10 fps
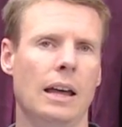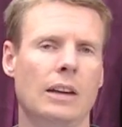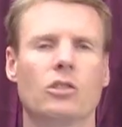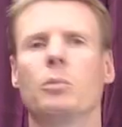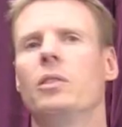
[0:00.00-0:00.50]

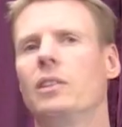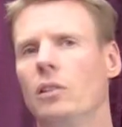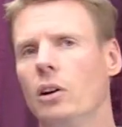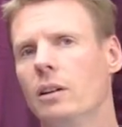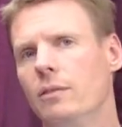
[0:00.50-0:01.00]
in terms of its
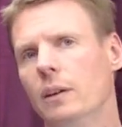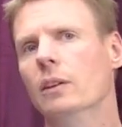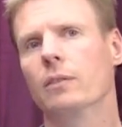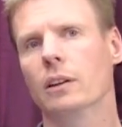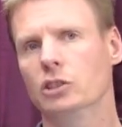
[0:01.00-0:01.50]
look and feel
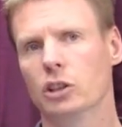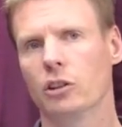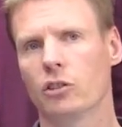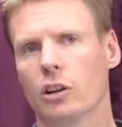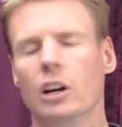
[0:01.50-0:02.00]
for the
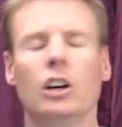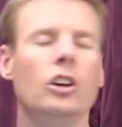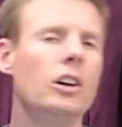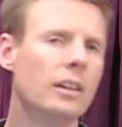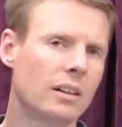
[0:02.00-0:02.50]
church.
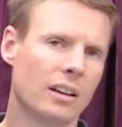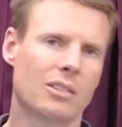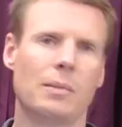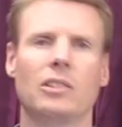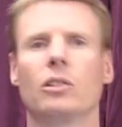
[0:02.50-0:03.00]
You get to
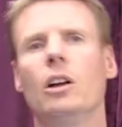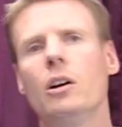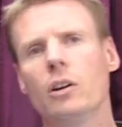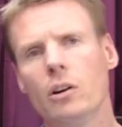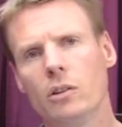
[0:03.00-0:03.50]
customize your
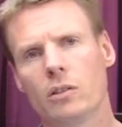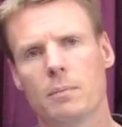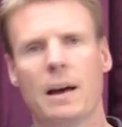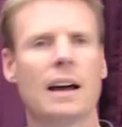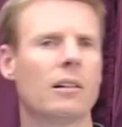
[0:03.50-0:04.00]
logos, the
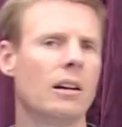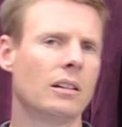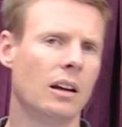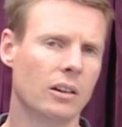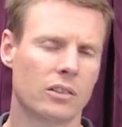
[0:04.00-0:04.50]
background
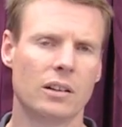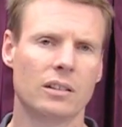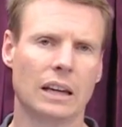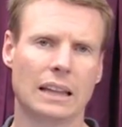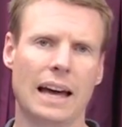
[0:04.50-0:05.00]
colors, things
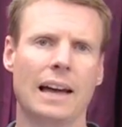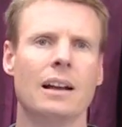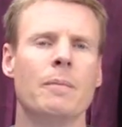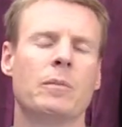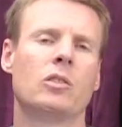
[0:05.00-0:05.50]
like that,
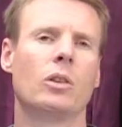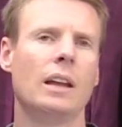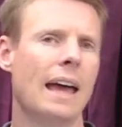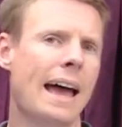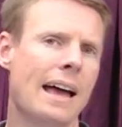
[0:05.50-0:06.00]
so that
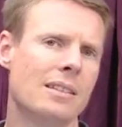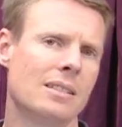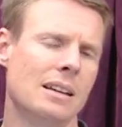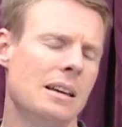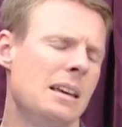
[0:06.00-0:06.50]

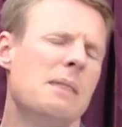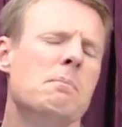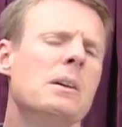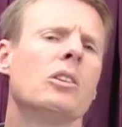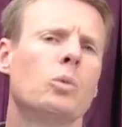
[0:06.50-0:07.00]
it
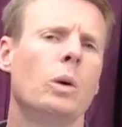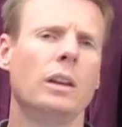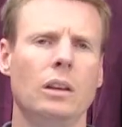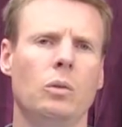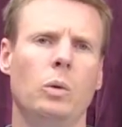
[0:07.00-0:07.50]
mirrors
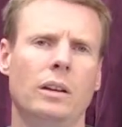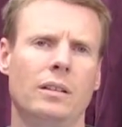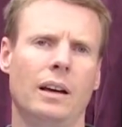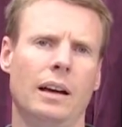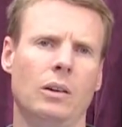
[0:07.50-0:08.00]

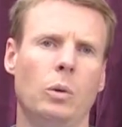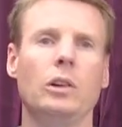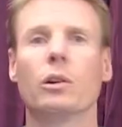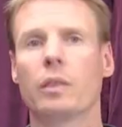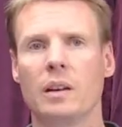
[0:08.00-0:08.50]
what
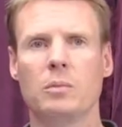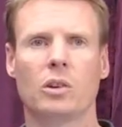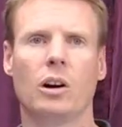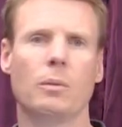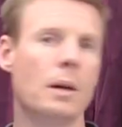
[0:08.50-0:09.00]
your themes
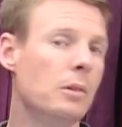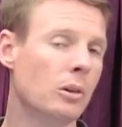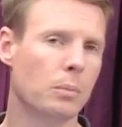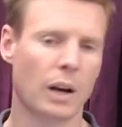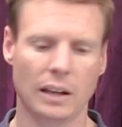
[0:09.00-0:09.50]
are, or maybe
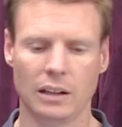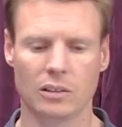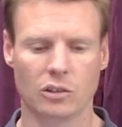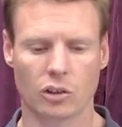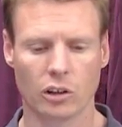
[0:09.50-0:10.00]
your branding
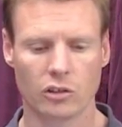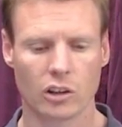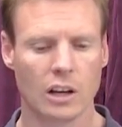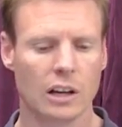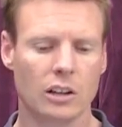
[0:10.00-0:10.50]
as a church.
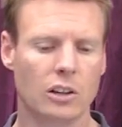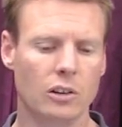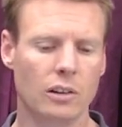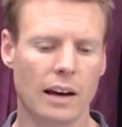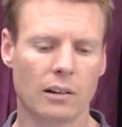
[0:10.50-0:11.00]
You can
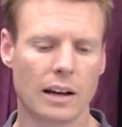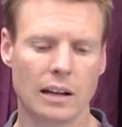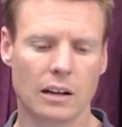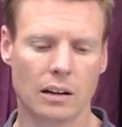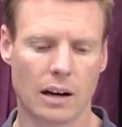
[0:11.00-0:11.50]
do that right
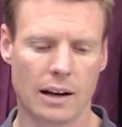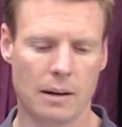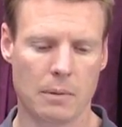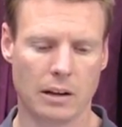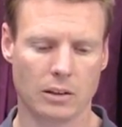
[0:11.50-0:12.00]
here
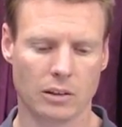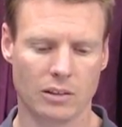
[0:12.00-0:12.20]
under